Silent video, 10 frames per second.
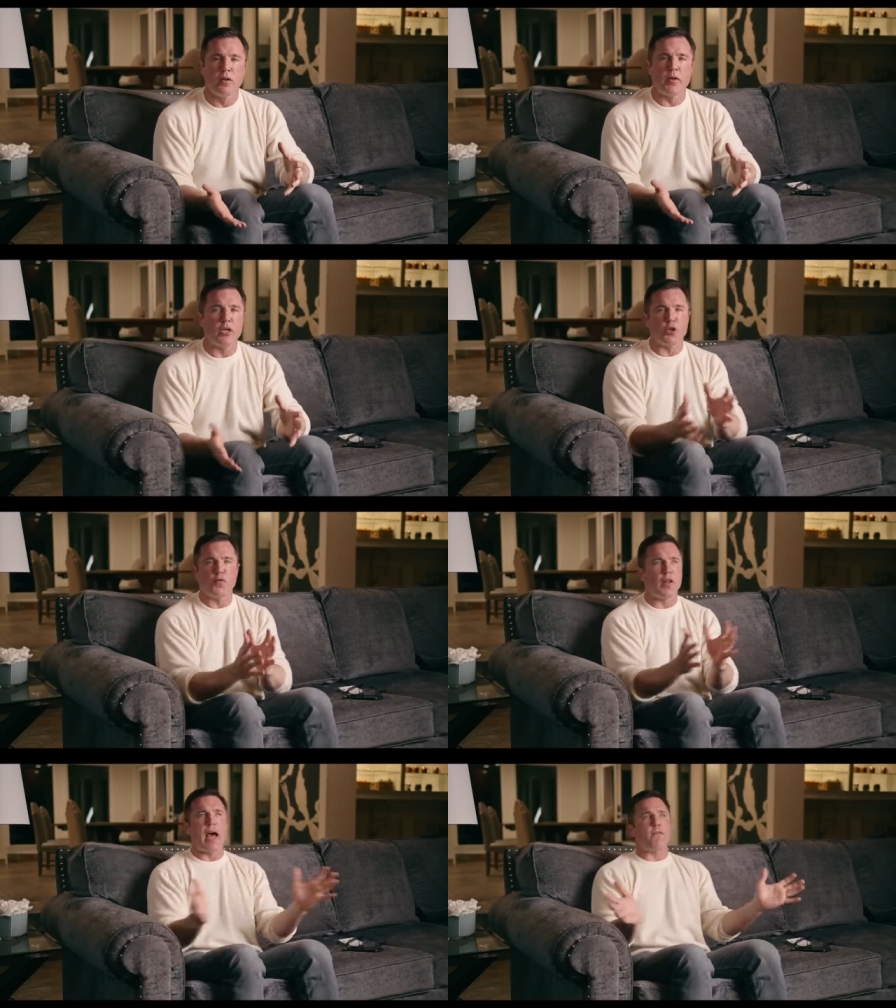that is
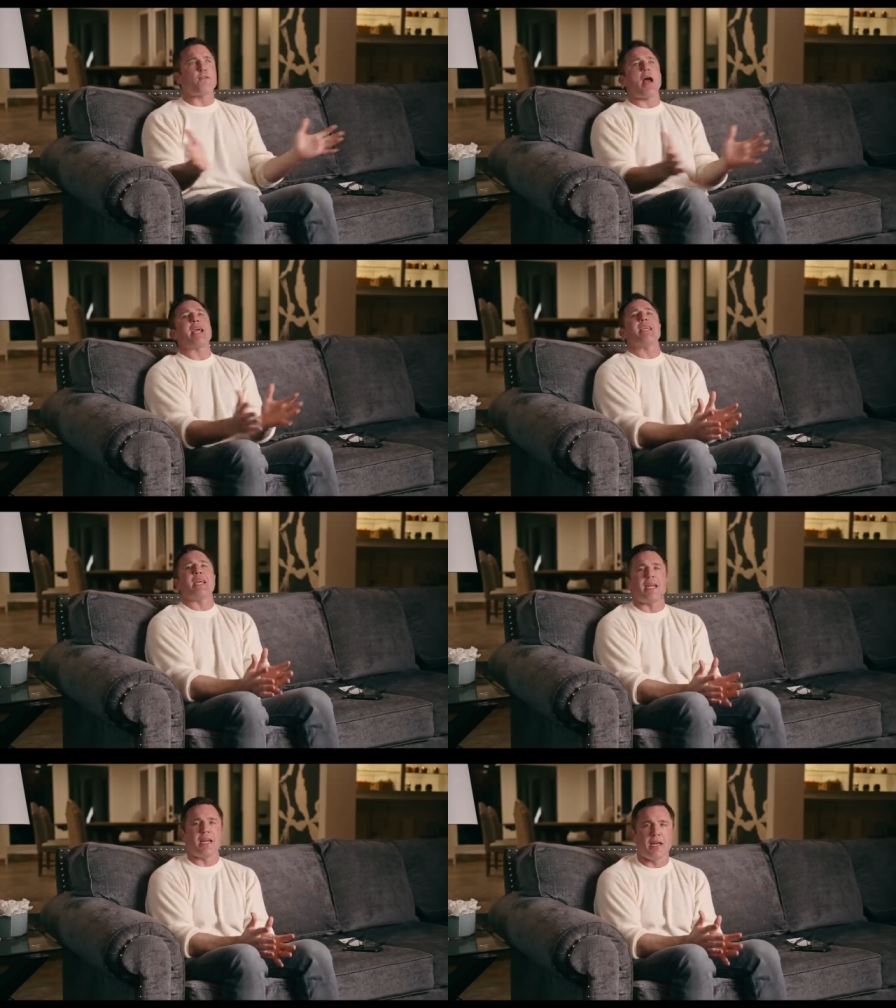flat
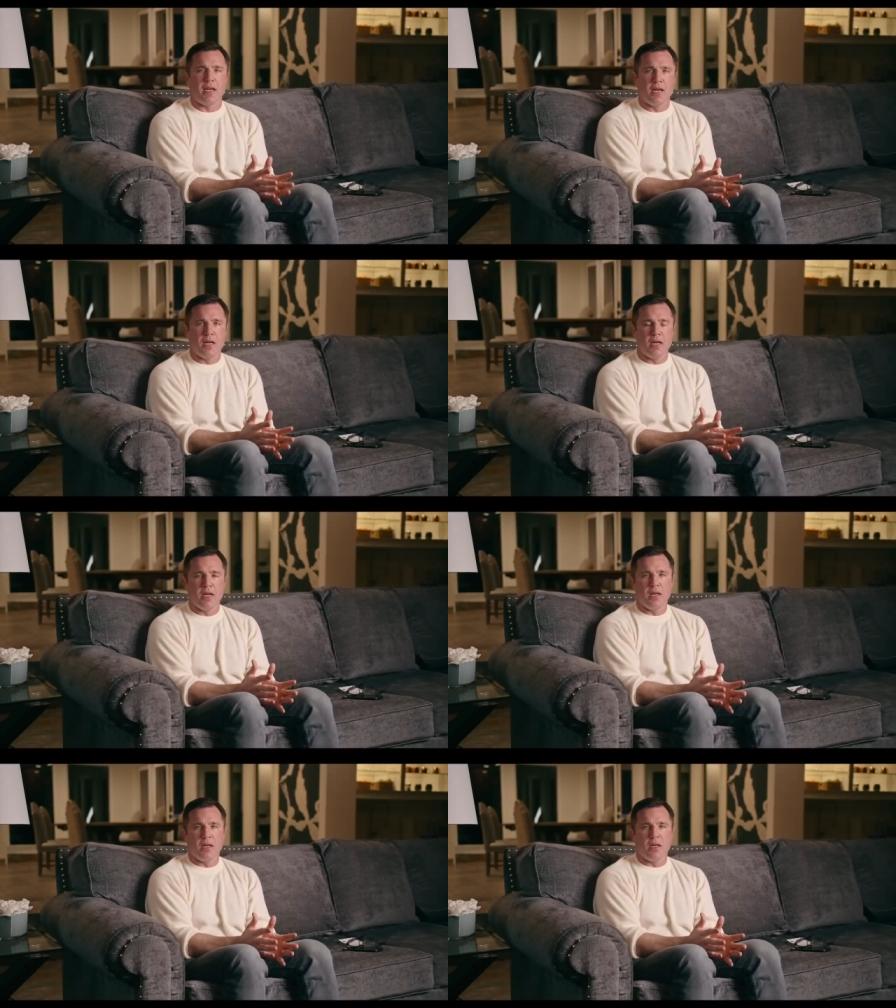frightening,
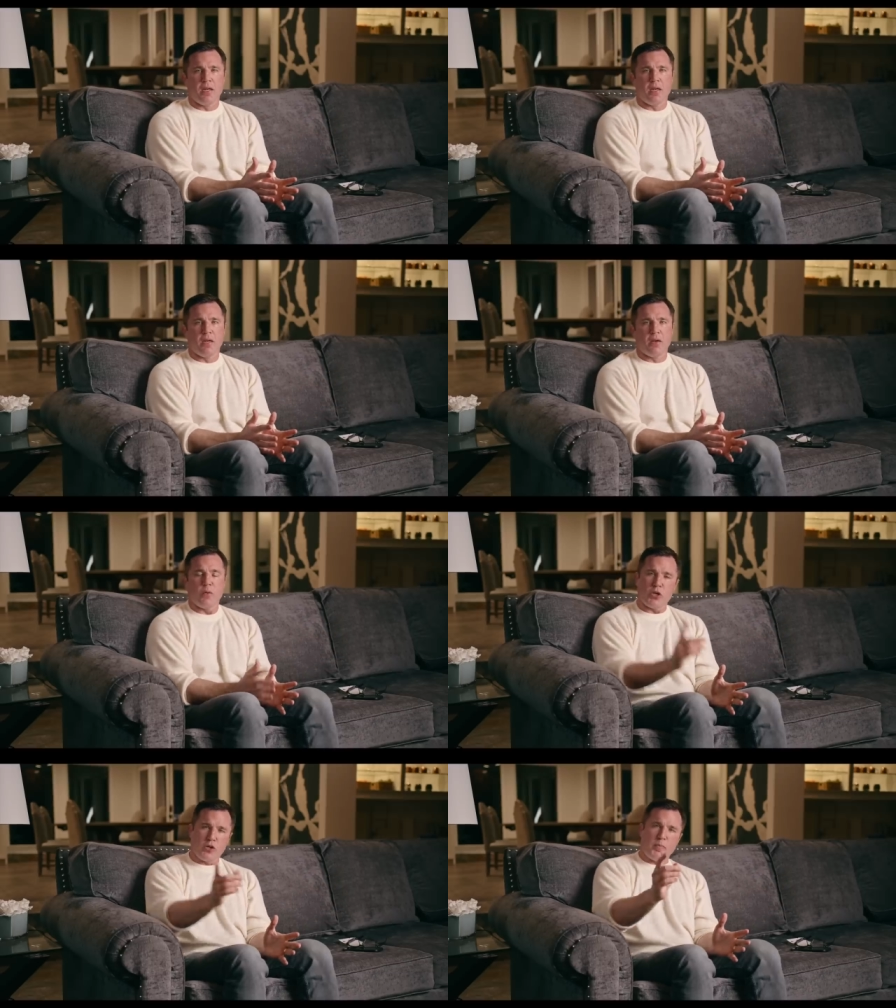
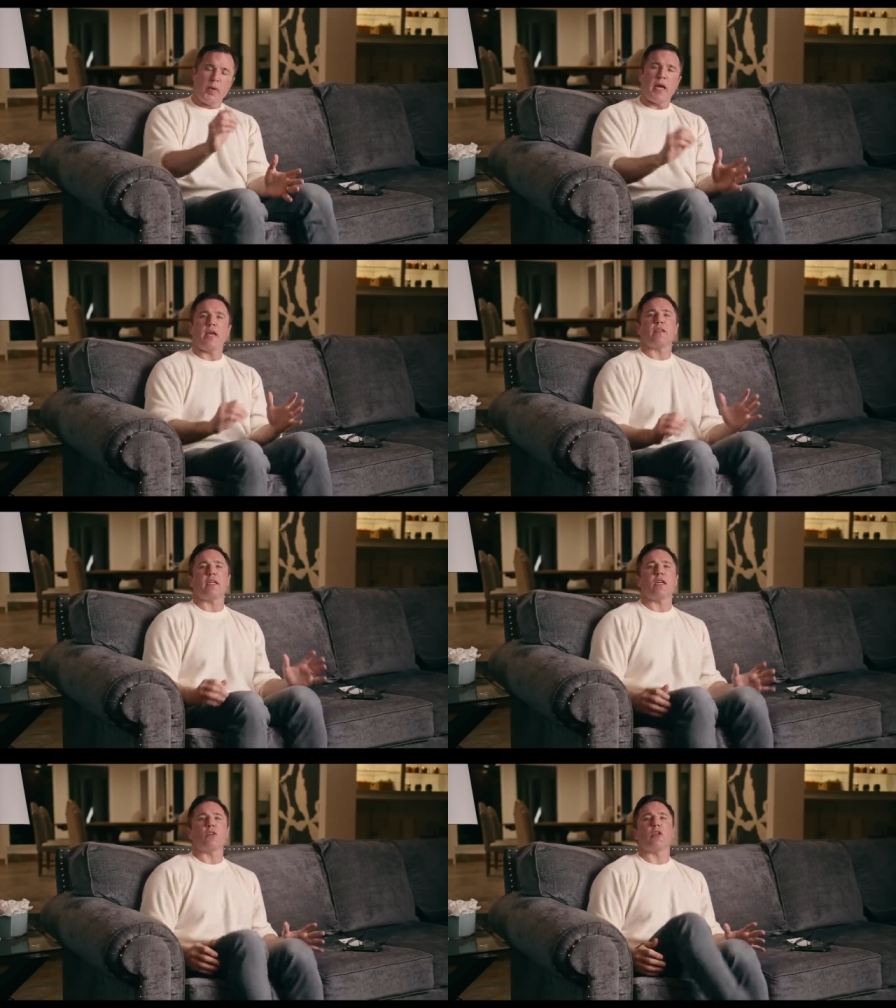which is a pace.
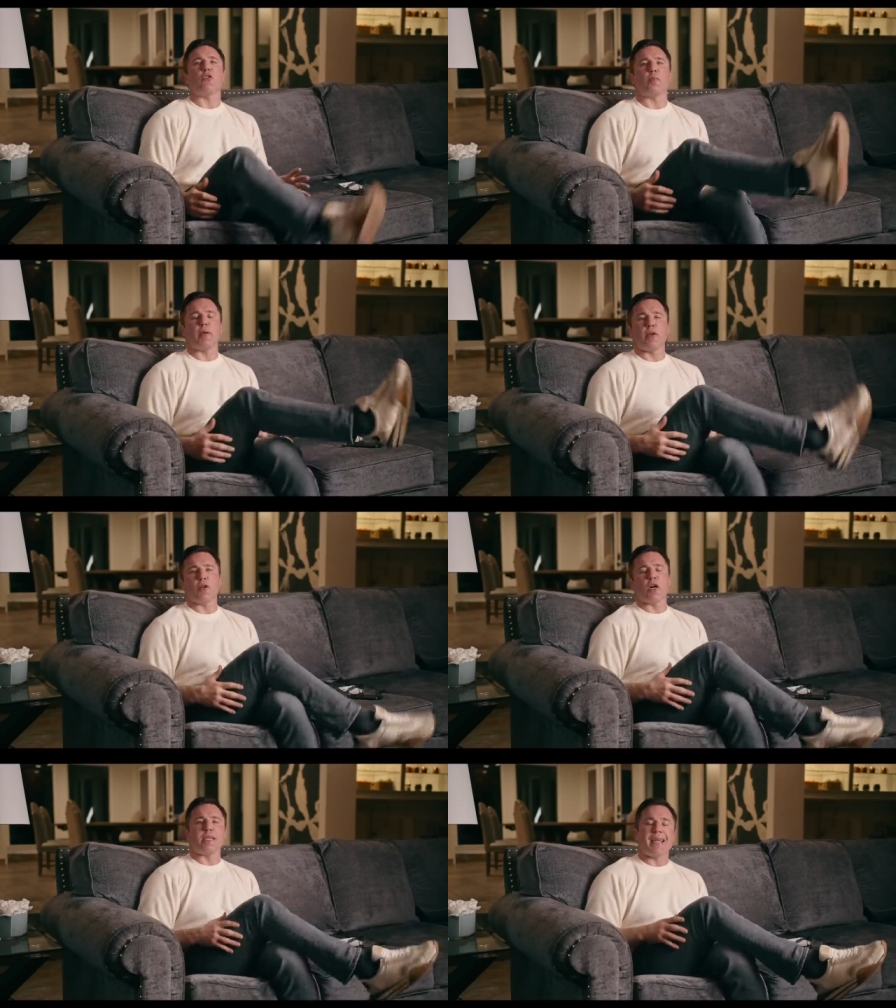He not only took Petr
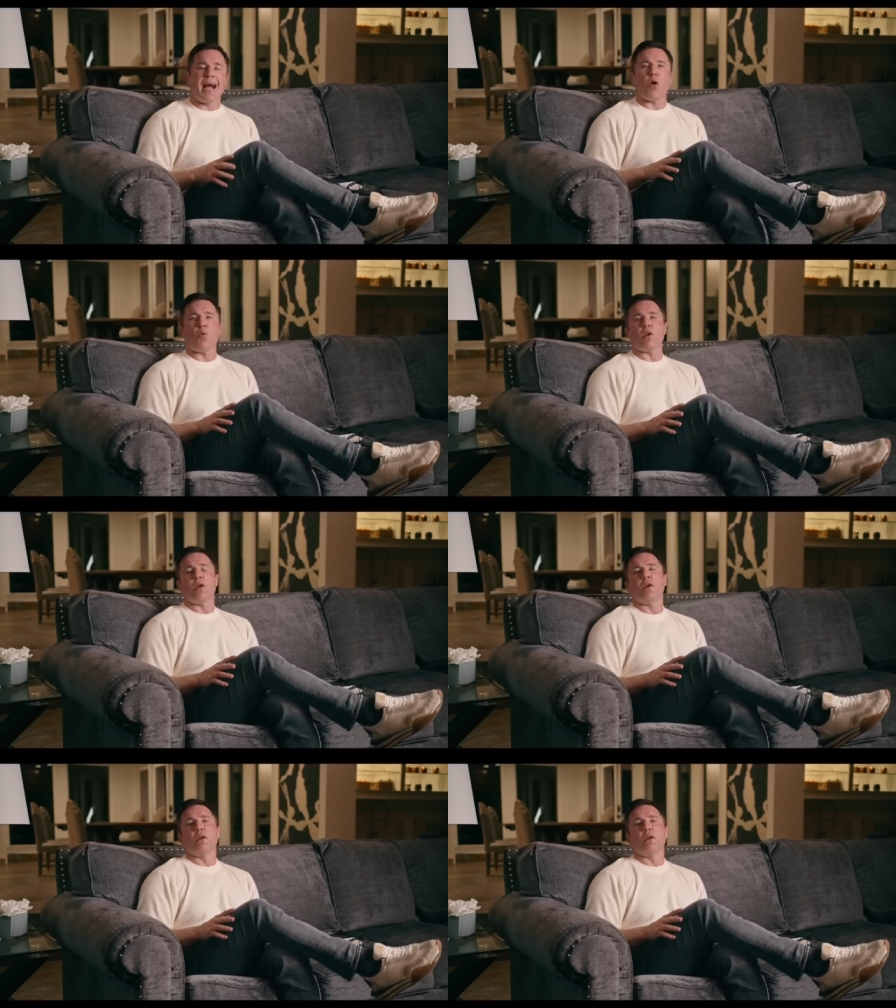Yan down,